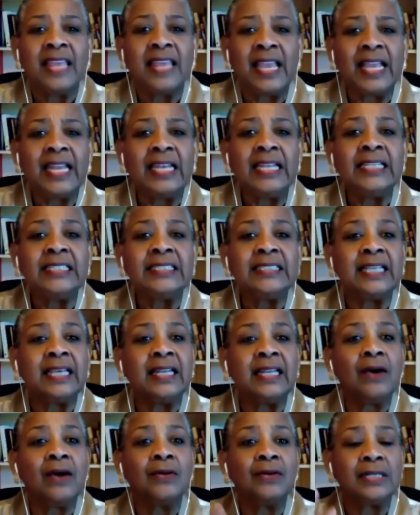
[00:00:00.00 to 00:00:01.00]
Then he
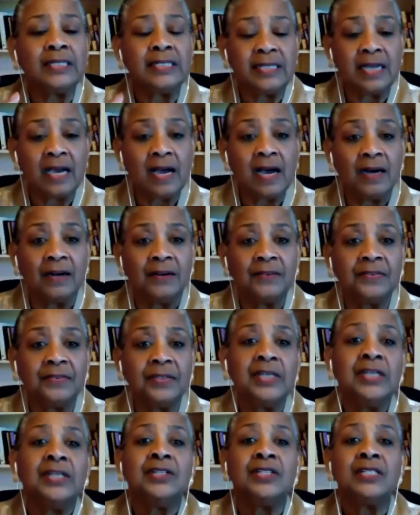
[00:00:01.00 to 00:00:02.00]
sent out a dove
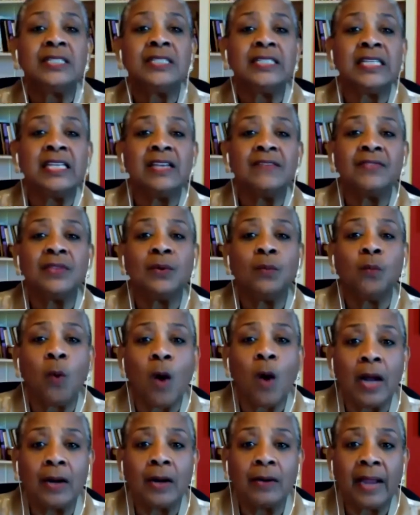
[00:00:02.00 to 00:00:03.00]
to see if the
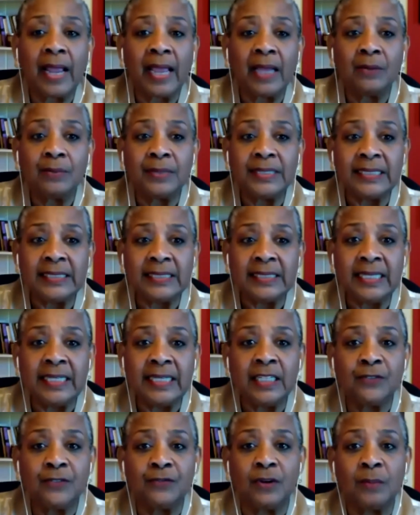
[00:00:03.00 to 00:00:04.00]
water had
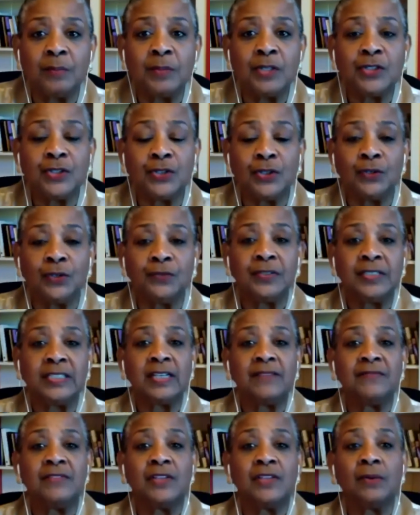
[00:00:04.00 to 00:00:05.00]
receded from the
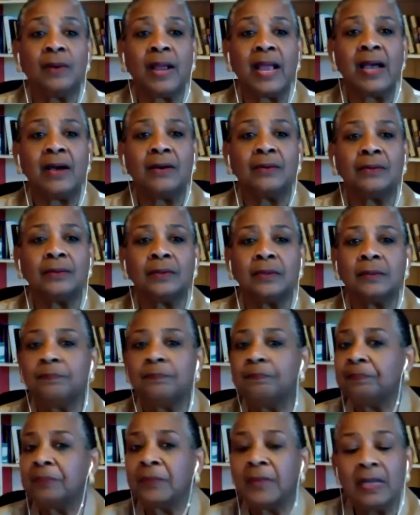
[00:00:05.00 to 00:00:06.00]
surface of the ground.
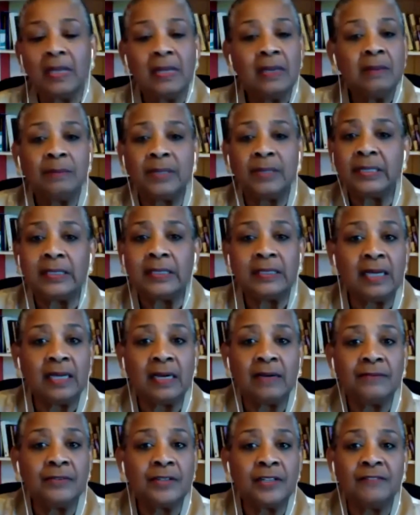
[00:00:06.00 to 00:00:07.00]
But the
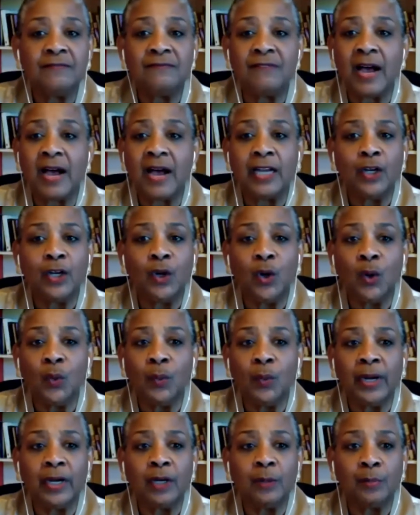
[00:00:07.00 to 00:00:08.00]
dove could find
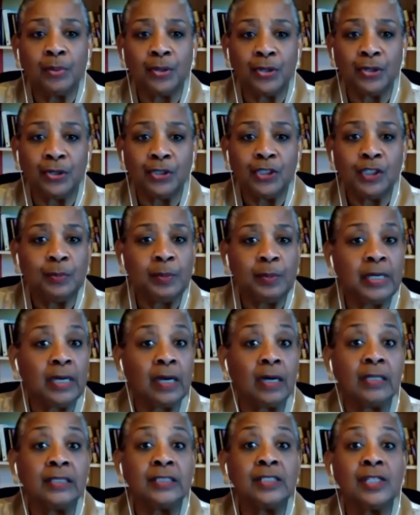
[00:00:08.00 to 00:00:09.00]
nowhere to perch
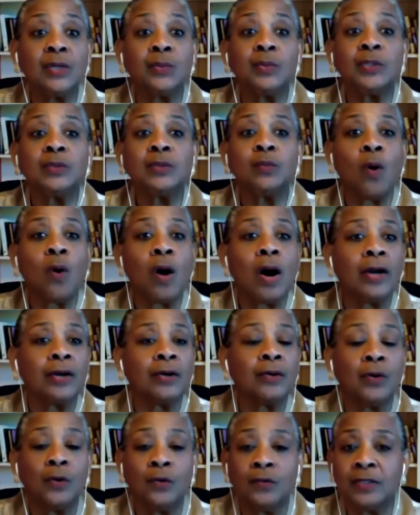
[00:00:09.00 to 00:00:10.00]
because there was
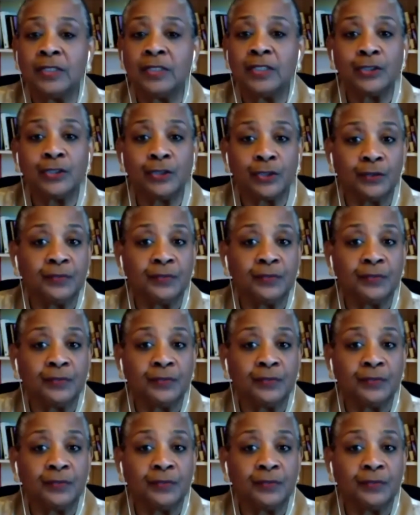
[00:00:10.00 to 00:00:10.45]
water over the